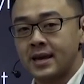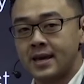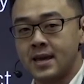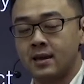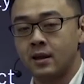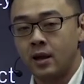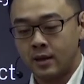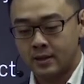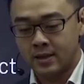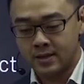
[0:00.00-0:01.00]
in
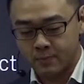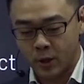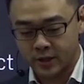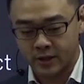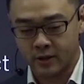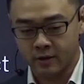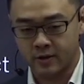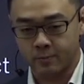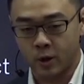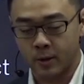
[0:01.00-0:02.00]
this particular
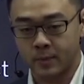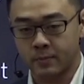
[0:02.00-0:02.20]
department